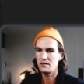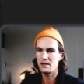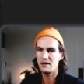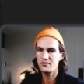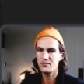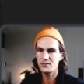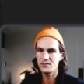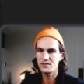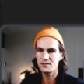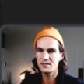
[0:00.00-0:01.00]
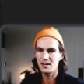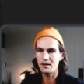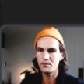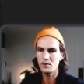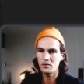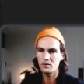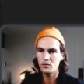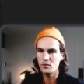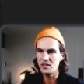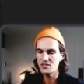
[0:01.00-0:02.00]
After a certain time,
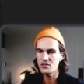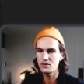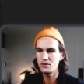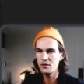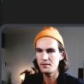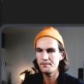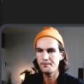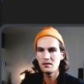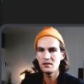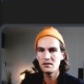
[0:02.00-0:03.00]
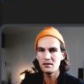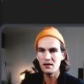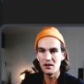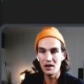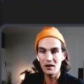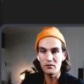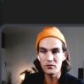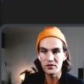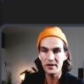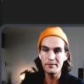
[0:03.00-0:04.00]
we should allow
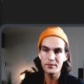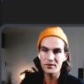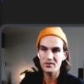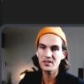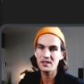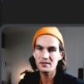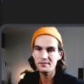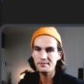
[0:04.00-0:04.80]
for inputs again.